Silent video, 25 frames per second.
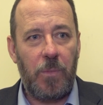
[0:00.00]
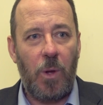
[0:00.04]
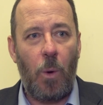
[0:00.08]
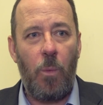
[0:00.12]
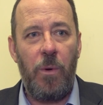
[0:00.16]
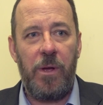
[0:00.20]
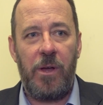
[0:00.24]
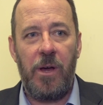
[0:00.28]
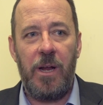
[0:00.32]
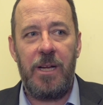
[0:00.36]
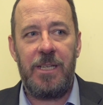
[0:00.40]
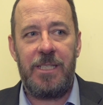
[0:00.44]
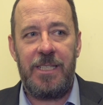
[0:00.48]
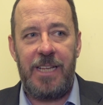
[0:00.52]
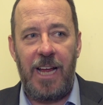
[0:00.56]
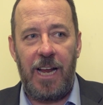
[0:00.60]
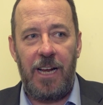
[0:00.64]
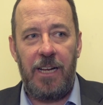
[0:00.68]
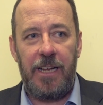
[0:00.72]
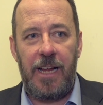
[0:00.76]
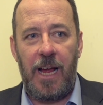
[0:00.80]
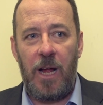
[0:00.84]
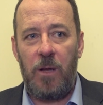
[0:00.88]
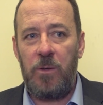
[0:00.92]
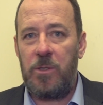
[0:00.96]
we got to
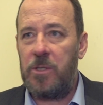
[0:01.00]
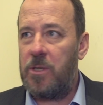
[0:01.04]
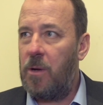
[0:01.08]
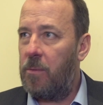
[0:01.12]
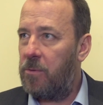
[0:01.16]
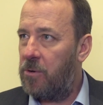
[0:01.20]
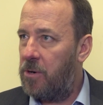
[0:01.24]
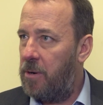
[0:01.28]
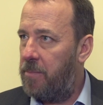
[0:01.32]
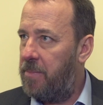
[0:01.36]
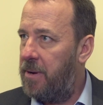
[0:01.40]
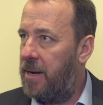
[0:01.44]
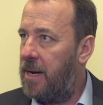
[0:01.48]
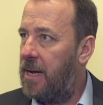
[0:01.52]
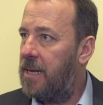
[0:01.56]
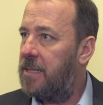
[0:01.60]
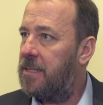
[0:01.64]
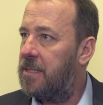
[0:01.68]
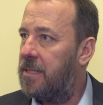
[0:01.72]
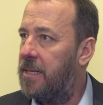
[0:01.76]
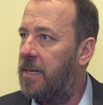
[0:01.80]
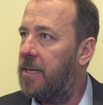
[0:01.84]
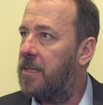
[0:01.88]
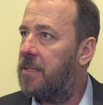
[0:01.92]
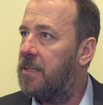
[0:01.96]
settle down, stop gripping our
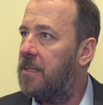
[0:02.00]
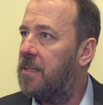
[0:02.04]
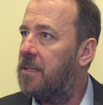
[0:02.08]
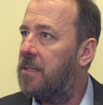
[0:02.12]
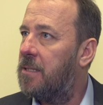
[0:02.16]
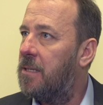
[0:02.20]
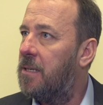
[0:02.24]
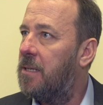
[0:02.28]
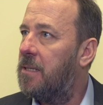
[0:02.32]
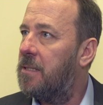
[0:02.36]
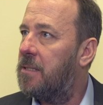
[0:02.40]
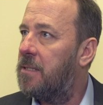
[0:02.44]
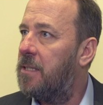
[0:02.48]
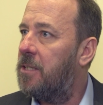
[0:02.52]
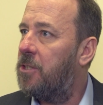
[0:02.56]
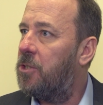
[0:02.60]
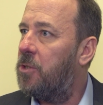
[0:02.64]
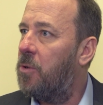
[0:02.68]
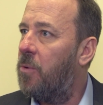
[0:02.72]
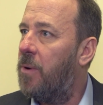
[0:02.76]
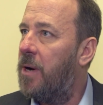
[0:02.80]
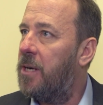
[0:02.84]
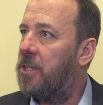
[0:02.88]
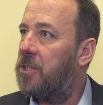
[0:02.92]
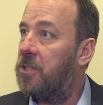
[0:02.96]
sticks in certain
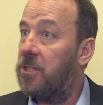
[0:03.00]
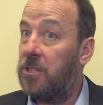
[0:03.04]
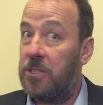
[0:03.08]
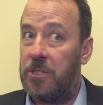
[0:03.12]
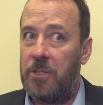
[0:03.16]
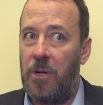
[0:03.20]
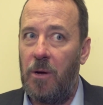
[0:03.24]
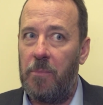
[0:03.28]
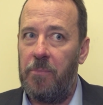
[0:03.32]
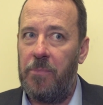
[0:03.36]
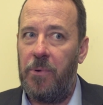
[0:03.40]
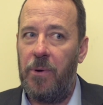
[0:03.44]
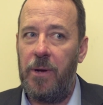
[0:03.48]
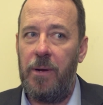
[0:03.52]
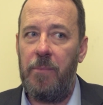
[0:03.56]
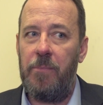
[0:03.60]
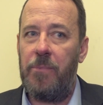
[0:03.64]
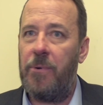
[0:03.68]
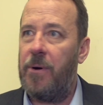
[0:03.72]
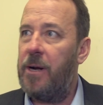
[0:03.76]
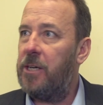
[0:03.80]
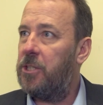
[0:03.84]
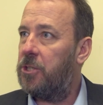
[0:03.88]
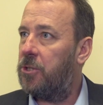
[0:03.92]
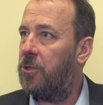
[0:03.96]
situations, stop putting
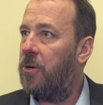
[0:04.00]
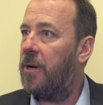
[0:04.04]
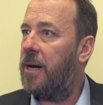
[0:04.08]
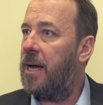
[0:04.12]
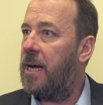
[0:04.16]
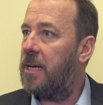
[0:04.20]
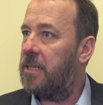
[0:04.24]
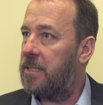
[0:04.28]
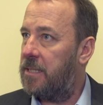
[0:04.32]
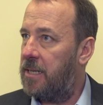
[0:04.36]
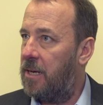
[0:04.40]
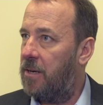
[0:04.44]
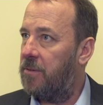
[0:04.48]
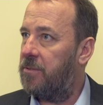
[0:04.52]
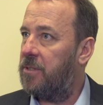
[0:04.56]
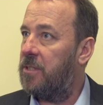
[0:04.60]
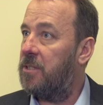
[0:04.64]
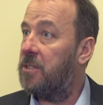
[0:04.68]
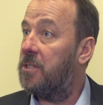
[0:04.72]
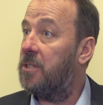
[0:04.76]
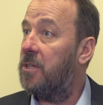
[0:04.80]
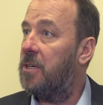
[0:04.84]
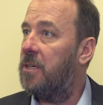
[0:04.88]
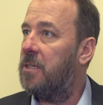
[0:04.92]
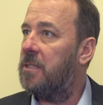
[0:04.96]
pressure on ourselves in
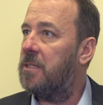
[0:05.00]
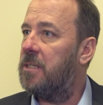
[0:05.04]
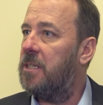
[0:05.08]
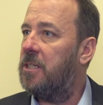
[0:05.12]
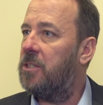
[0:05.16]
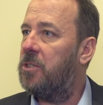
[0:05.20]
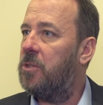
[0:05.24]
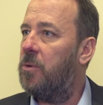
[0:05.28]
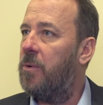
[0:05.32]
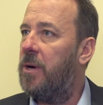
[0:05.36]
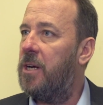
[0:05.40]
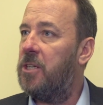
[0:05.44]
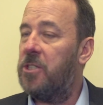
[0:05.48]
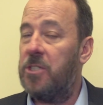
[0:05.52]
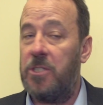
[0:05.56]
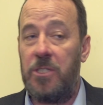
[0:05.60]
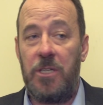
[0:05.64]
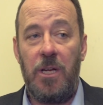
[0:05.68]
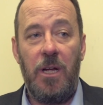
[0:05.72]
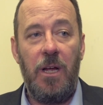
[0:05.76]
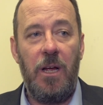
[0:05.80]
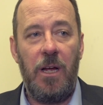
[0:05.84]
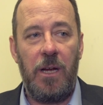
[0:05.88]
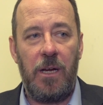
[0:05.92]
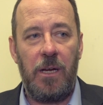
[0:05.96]
certain situations,
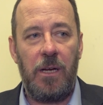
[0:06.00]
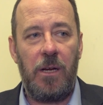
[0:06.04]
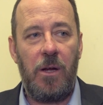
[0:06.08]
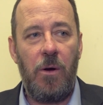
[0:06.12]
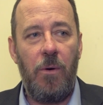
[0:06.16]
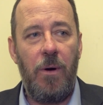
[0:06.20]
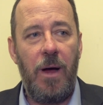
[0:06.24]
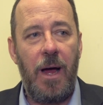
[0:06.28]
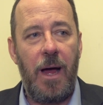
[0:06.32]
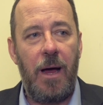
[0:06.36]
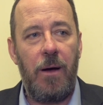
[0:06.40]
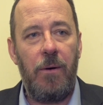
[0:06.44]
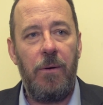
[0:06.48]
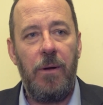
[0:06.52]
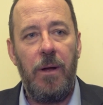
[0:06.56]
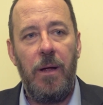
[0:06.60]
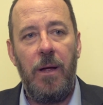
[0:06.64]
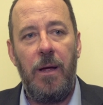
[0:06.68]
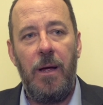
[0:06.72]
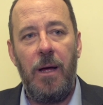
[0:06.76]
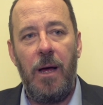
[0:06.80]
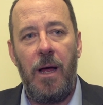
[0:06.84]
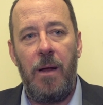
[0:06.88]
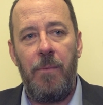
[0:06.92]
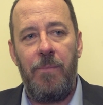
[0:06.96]
and go out
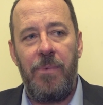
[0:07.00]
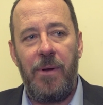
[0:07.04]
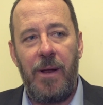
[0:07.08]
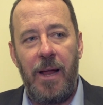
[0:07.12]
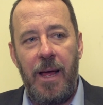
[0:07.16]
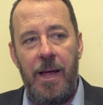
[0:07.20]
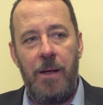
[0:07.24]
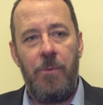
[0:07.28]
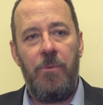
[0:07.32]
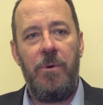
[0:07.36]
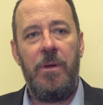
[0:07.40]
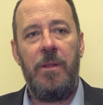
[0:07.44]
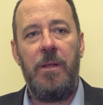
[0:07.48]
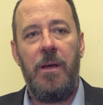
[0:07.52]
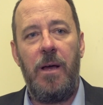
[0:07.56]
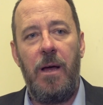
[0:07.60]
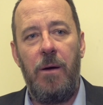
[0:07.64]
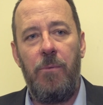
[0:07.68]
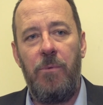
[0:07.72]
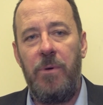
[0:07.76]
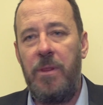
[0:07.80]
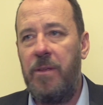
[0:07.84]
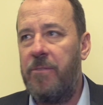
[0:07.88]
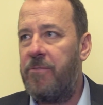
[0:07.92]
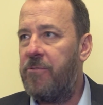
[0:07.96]
and play with
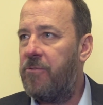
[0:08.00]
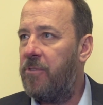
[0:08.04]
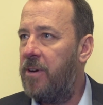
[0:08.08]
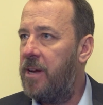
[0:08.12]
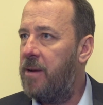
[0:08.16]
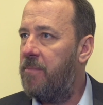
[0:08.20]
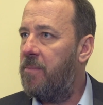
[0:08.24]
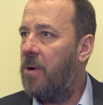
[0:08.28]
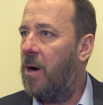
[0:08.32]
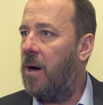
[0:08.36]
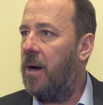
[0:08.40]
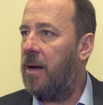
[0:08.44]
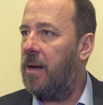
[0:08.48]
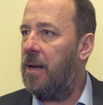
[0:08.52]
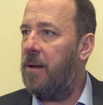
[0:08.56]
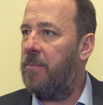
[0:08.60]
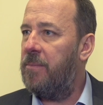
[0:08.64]
a free mind.